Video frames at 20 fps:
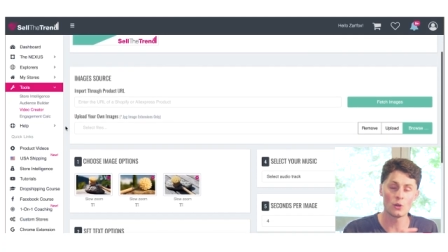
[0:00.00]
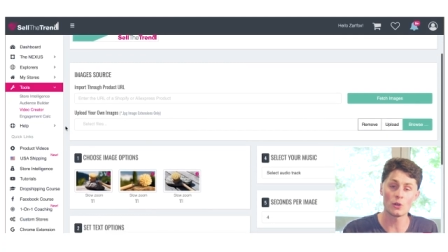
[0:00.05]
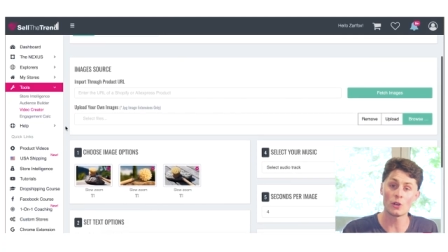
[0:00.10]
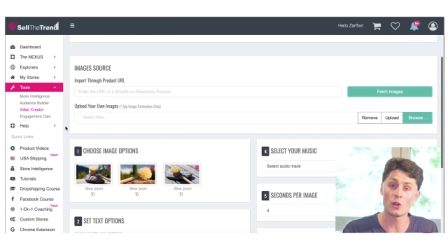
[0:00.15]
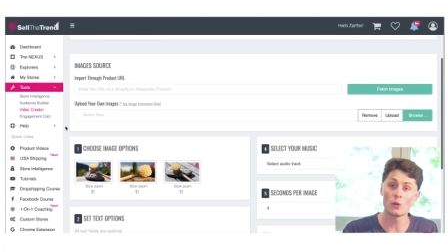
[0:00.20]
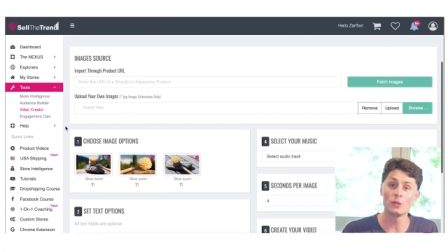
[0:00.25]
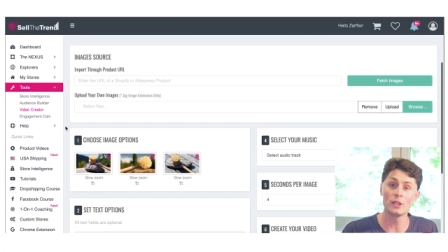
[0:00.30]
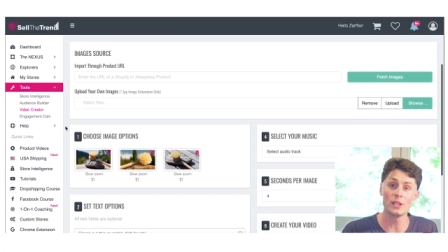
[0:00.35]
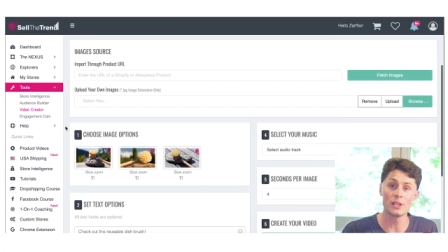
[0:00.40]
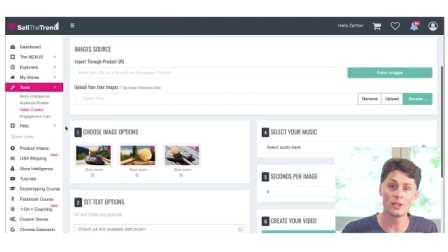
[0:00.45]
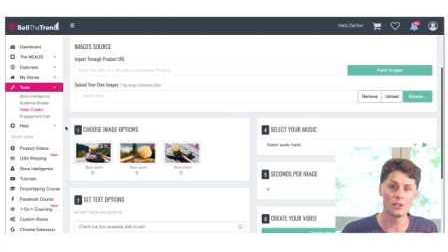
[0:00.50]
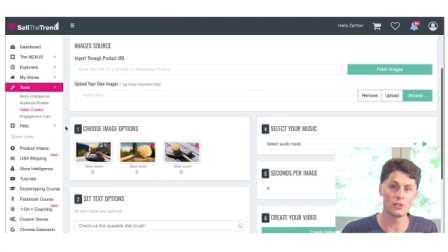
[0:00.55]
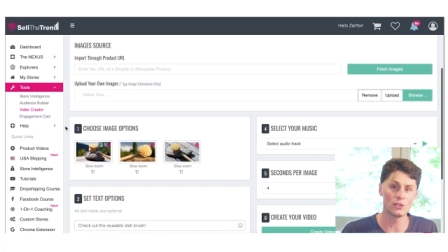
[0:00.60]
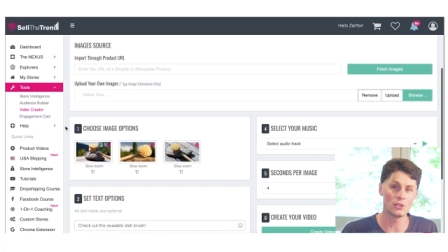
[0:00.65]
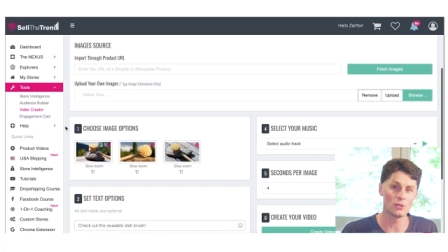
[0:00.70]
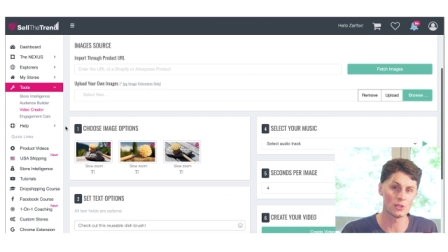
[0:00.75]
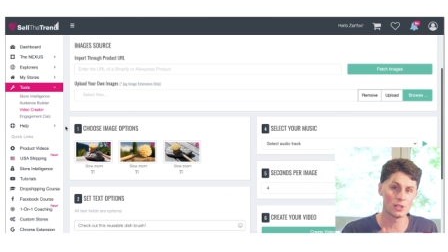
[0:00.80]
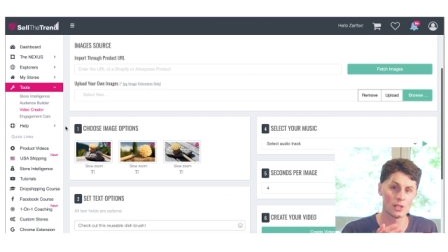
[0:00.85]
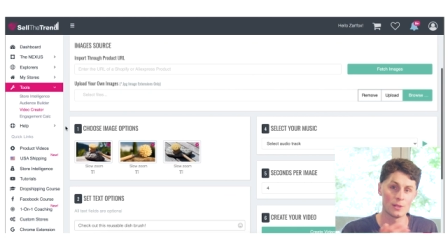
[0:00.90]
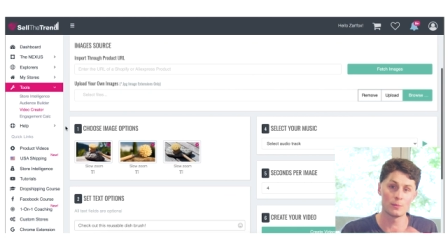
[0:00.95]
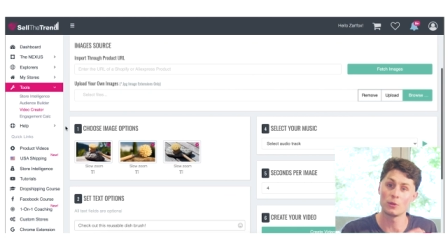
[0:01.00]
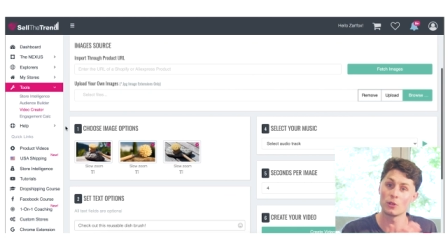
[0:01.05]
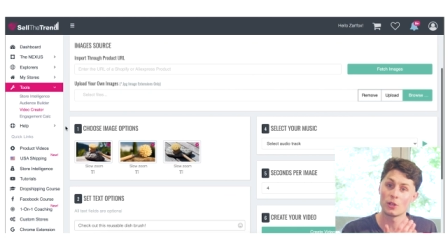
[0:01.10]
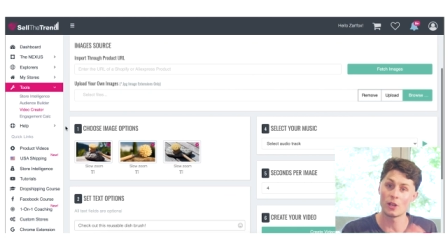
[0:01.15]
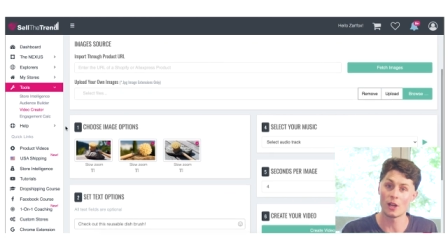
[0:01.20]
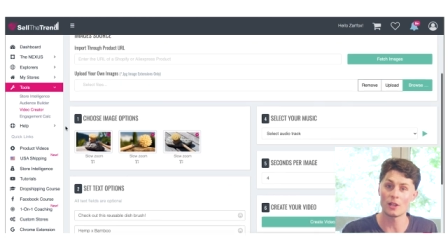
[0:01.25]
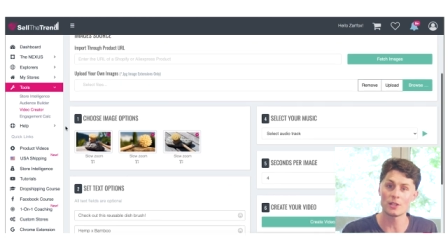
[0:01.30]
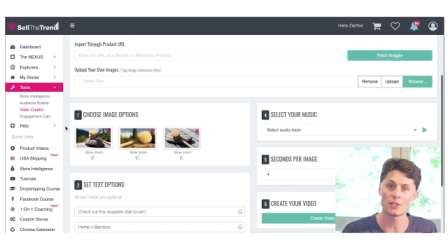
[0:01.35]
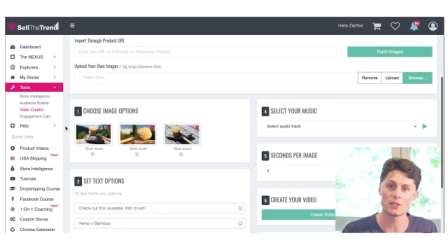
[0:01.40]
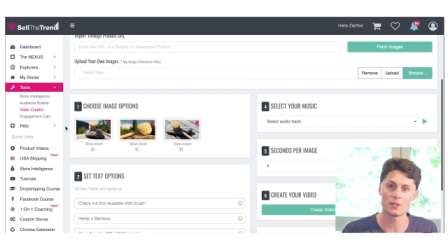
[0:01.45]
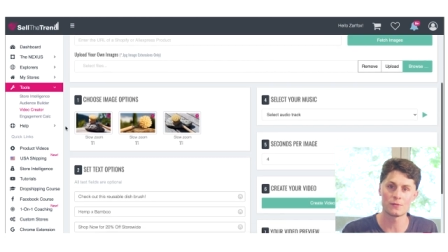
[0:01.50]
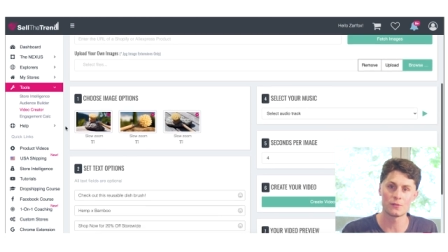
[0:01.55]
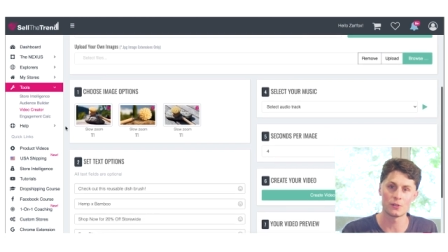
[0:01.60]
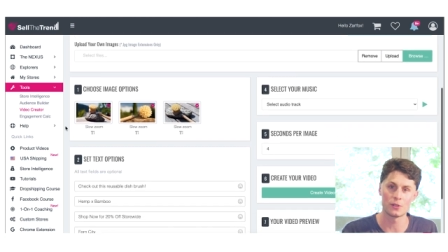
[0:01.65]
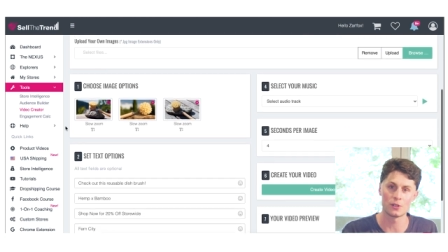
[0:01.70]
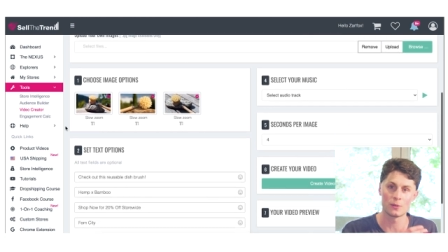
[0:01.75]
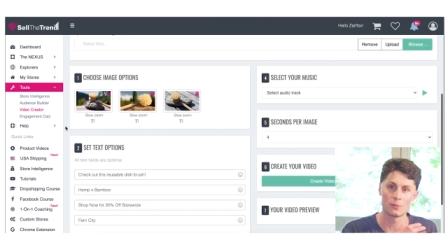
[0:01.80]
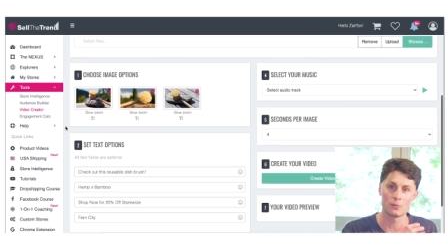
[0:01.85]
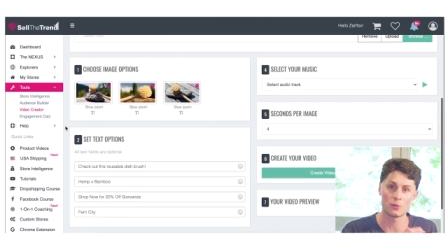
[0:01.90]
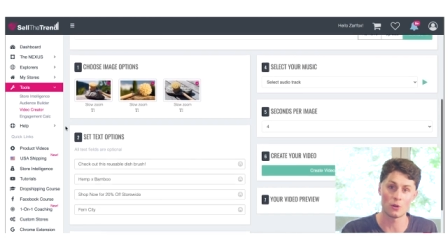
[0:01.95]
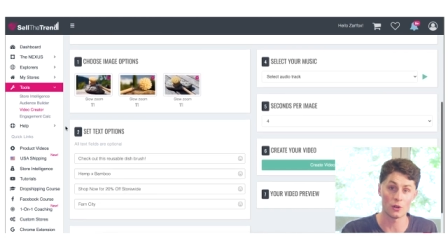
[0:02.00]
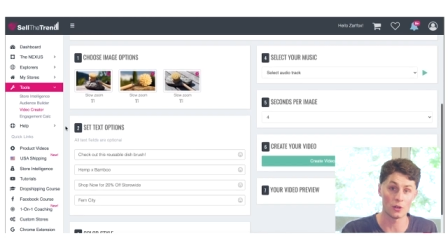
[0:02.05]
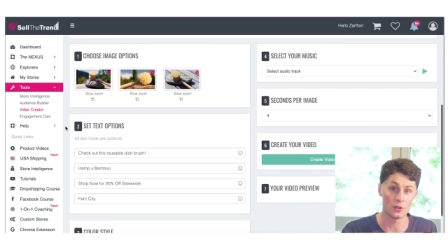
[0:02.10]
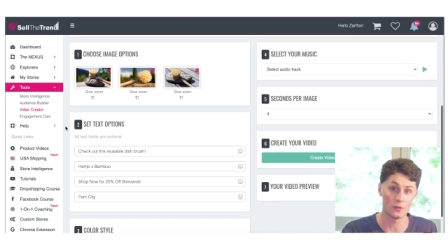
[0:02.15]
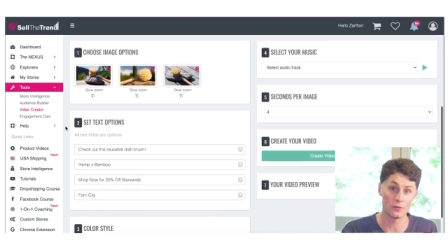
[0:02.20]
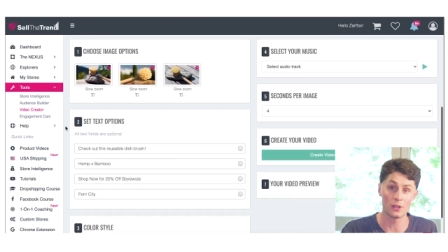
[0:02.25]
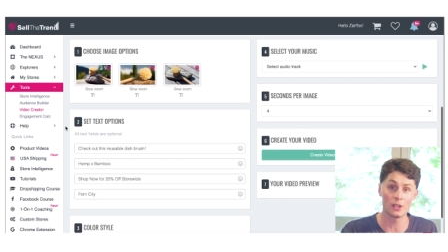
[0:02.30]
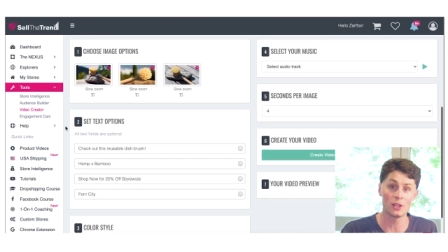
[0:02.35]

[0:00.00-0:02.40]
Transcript: Not only can you do simple cuts for product